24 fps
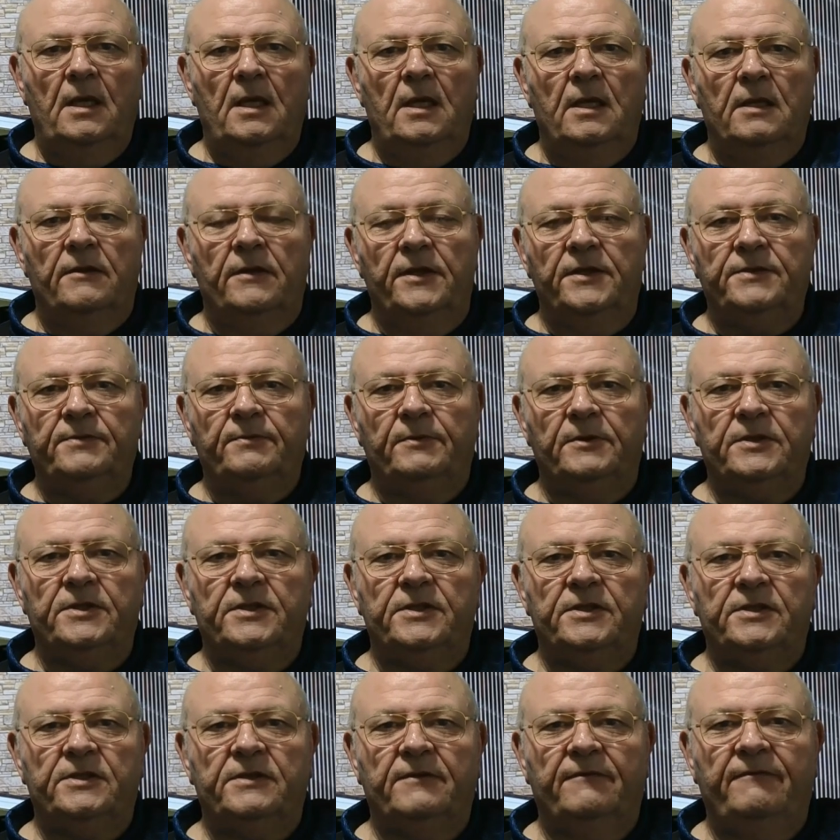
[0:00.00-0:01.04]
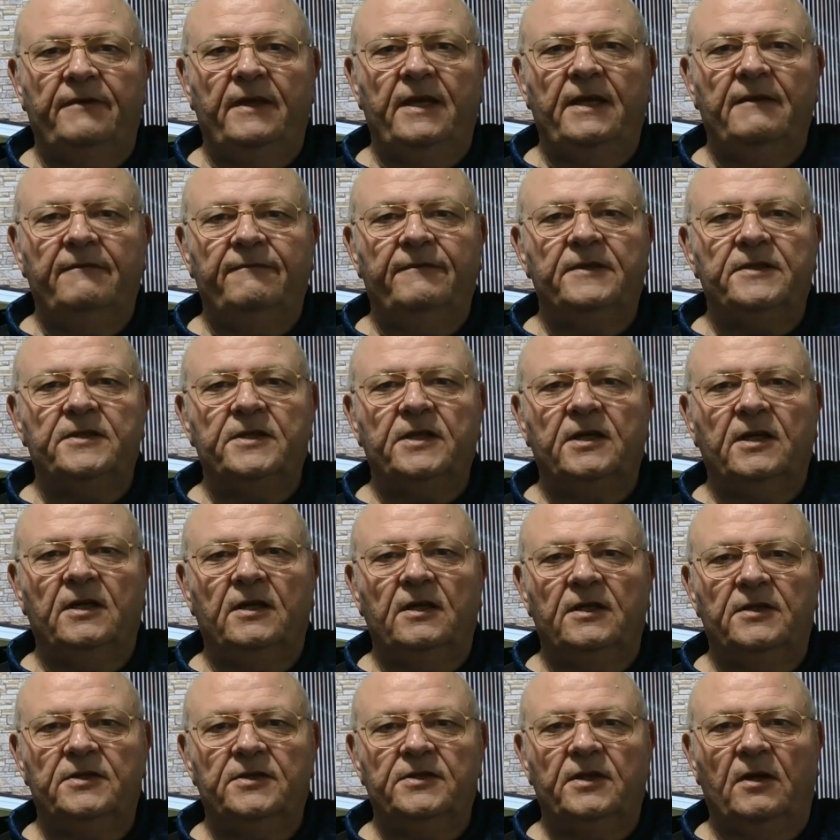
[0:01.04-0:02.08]
This was a severe
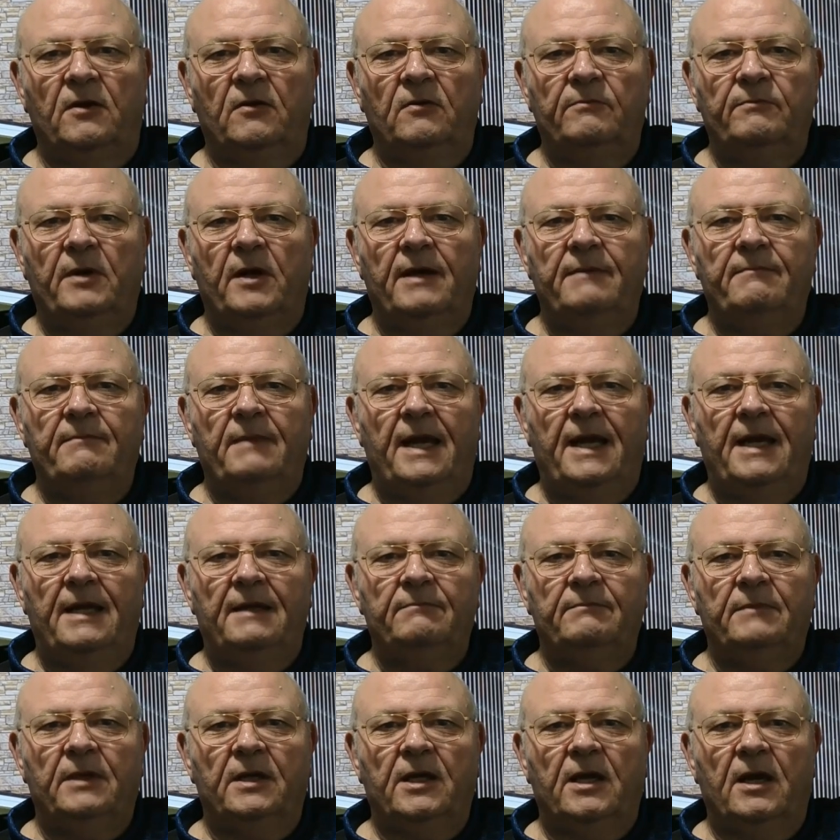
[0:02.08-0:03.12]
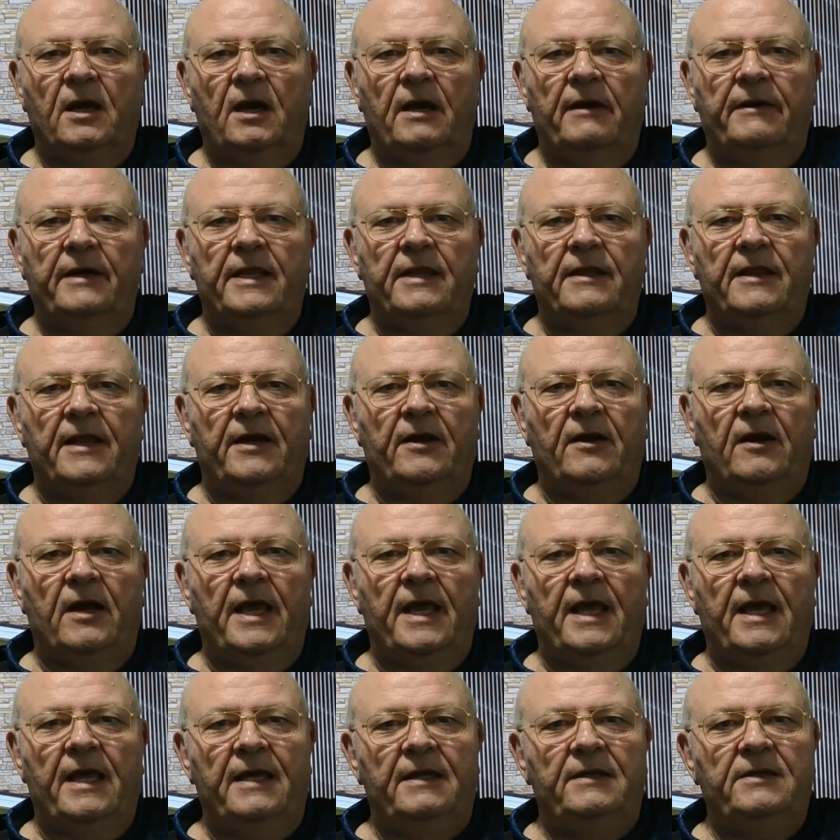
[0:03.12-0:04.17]
physical assault by Martin Macquarie that I
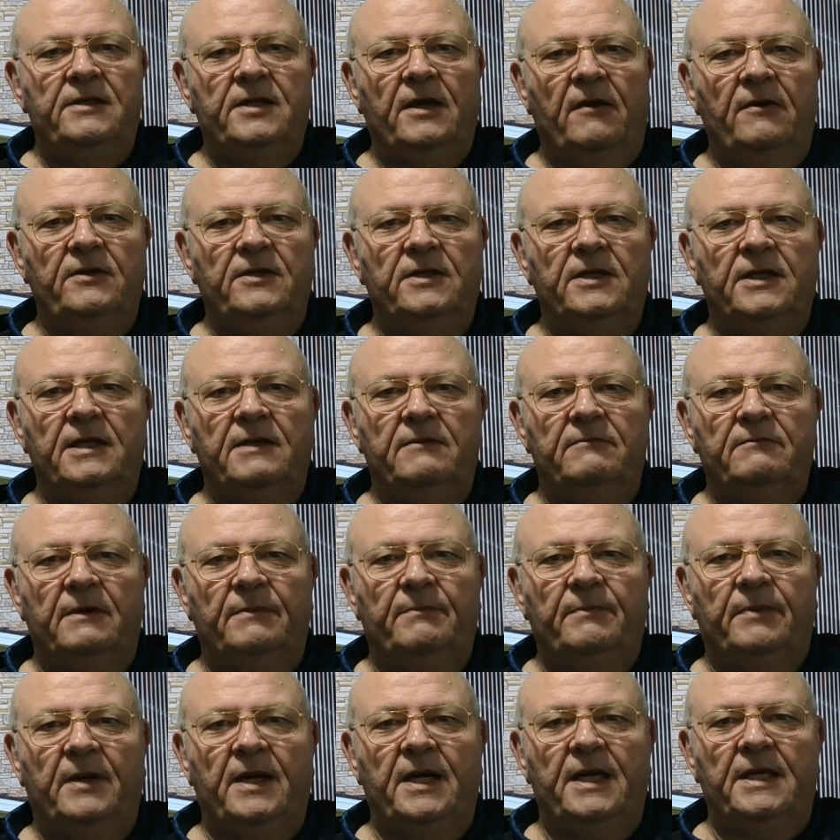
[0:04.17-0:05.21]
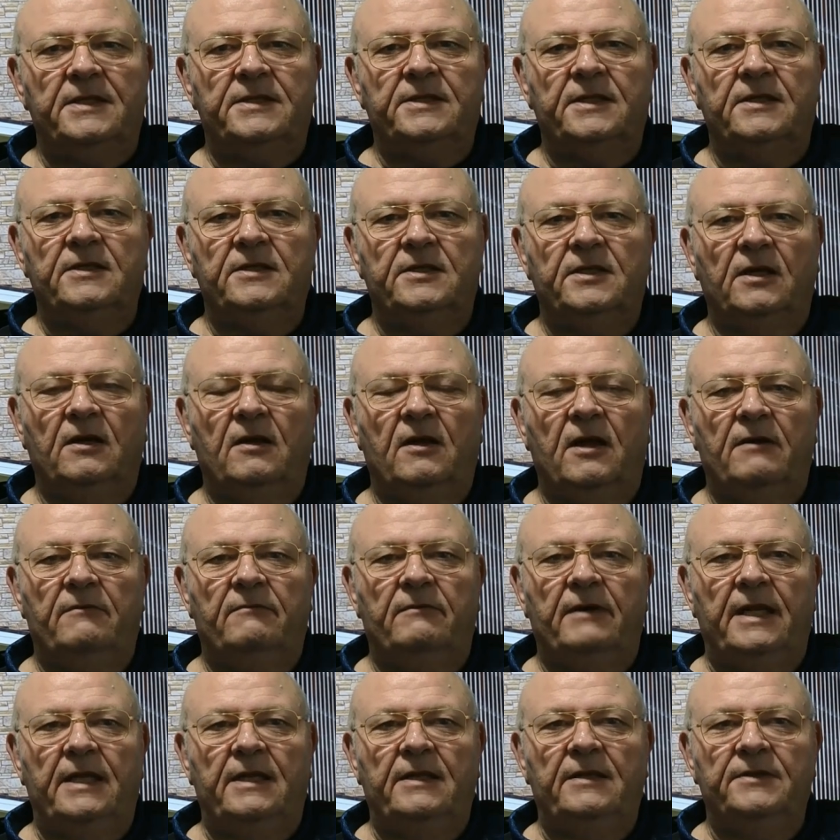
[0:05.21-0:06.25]
had totally repressed until I
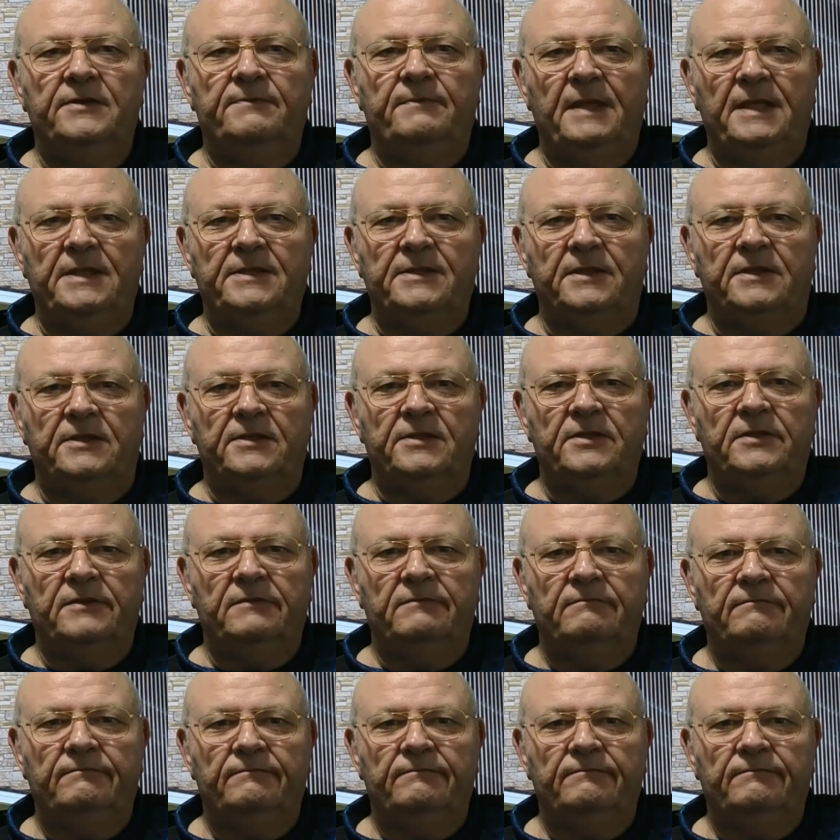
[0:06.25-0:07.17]
read this message.